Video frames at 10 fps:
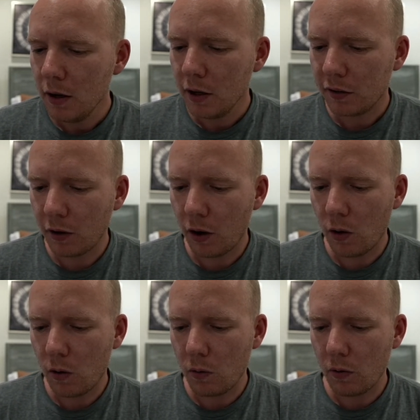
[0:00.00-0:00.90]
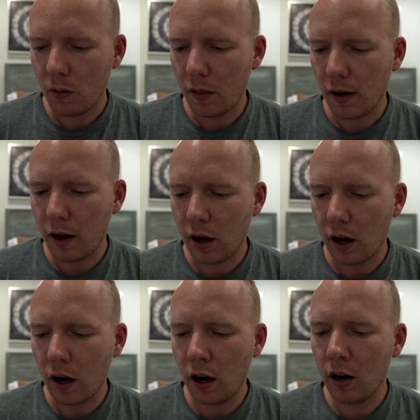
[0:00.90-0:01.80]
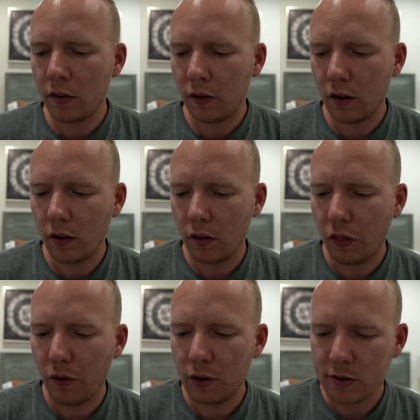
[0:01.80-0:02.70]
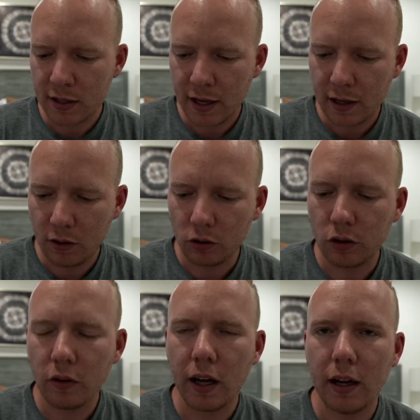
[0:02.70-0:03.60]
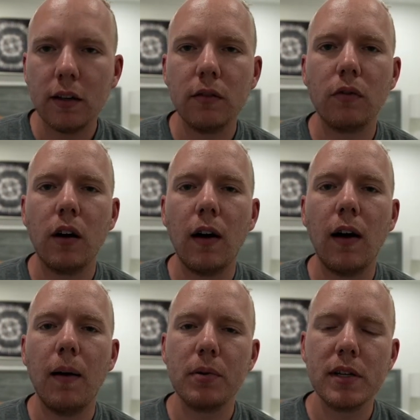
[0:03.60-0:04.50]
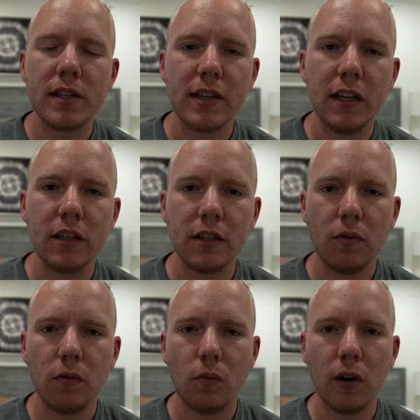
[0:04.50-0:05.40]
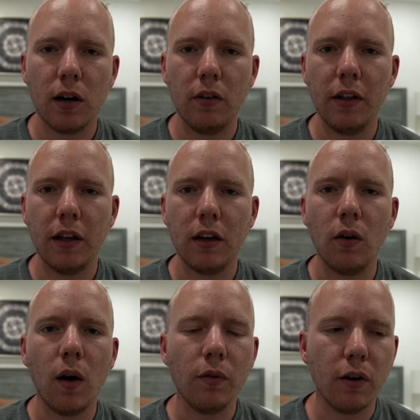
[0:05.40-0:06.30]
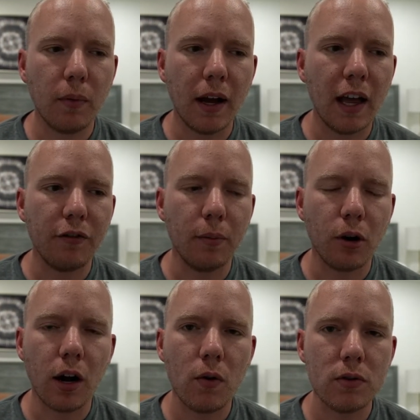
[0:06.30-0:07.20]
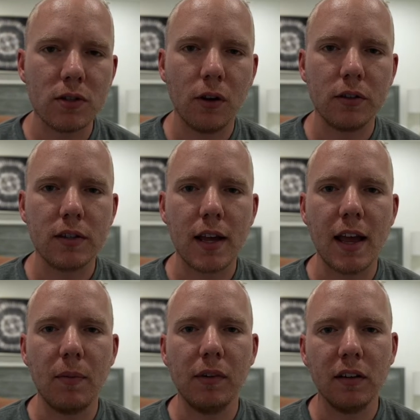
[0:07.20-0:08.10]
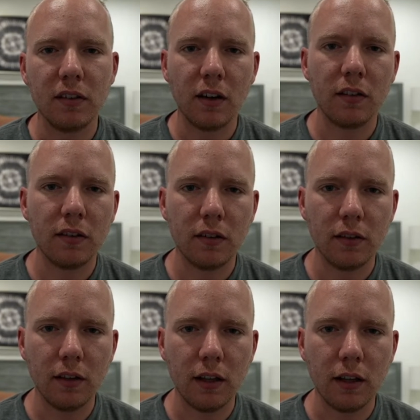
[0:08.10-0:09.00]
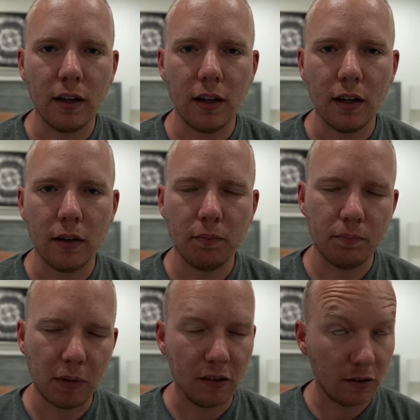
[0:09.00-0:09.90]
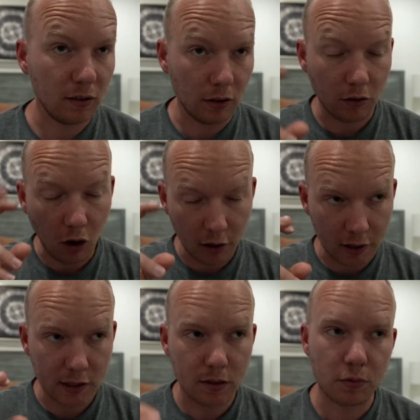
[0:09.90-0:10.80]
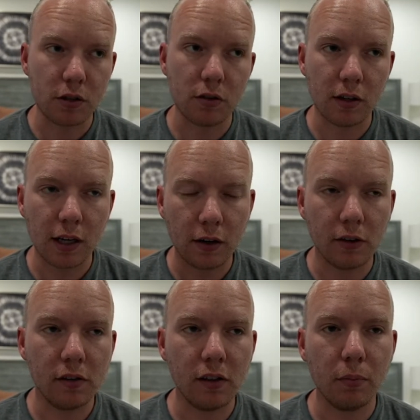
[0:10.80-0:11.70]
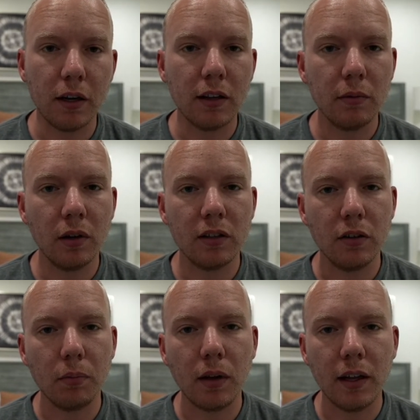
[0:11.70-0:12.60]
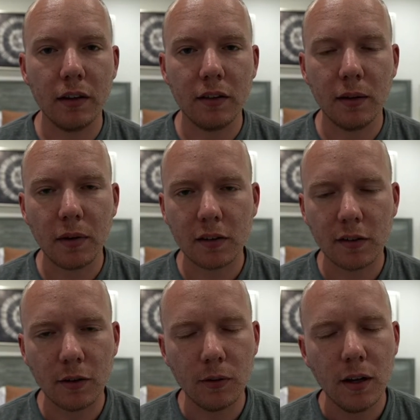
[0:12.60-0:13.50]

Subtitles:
So on Thursday, they'll do that presentation where they go over my fMRI results, and we discuss basically the targets, which are the areas of the brain that we want to apply the TMS to.